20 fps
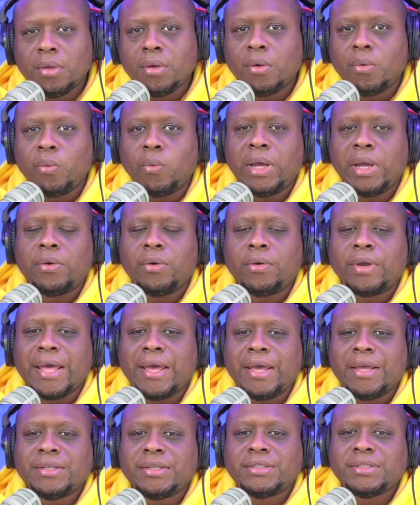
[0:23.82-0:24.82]
Well,
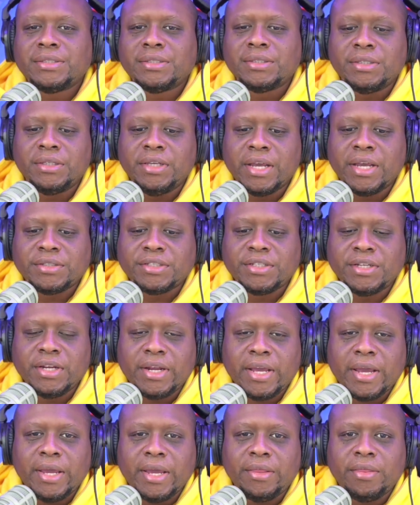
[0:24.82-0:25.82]
guys,
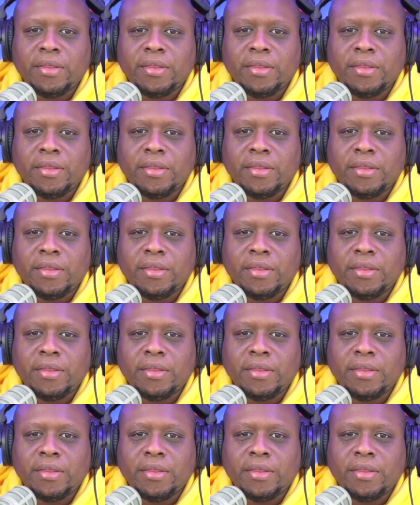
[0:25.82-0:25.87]
yesterday,